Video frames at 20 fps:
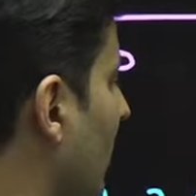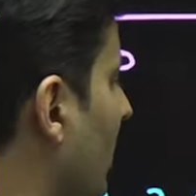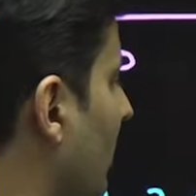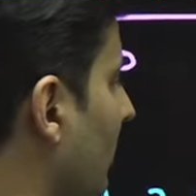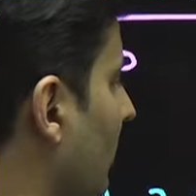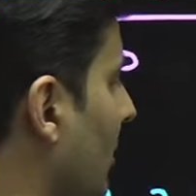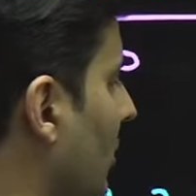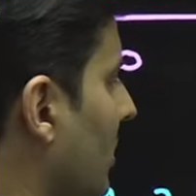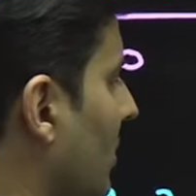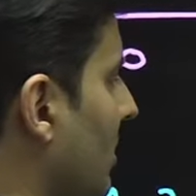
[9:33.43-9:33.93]

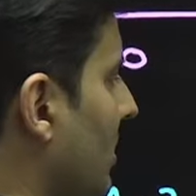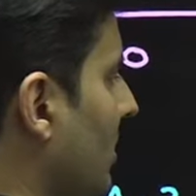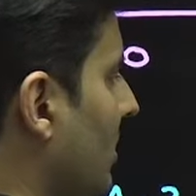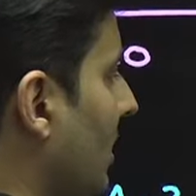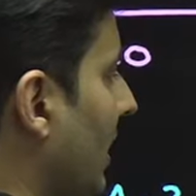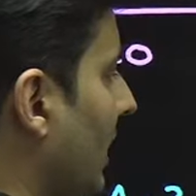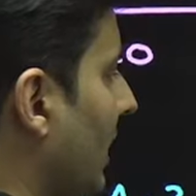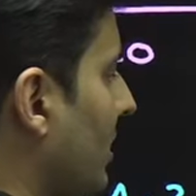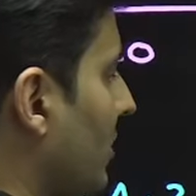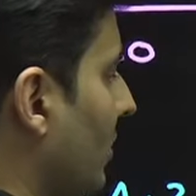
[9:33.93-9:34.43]
because
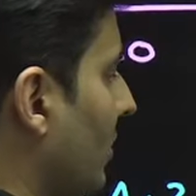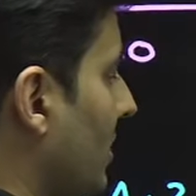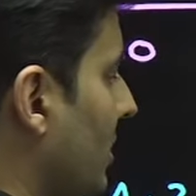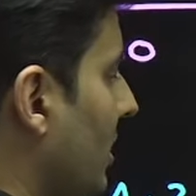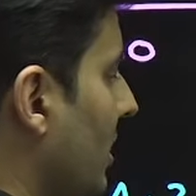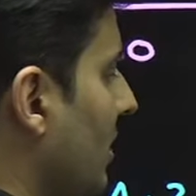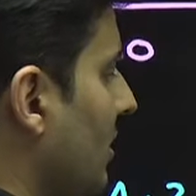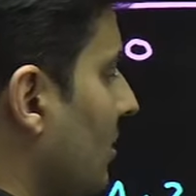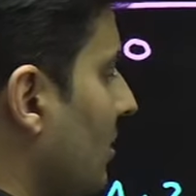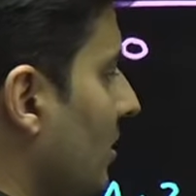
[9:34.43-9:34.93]
x was d,
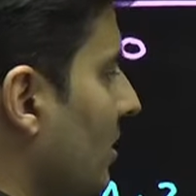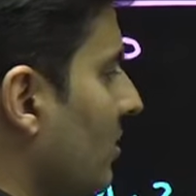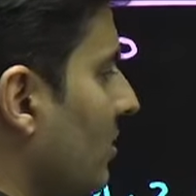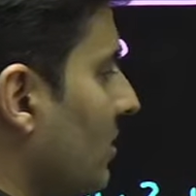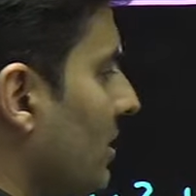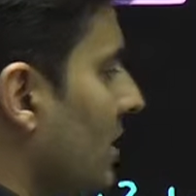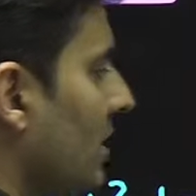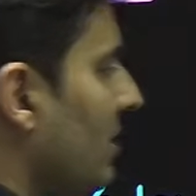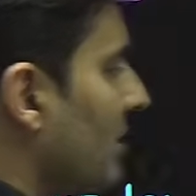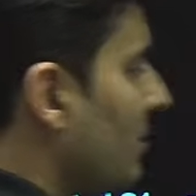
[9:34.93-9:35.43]
so this was
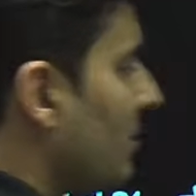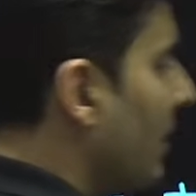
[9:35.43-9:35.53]
d square.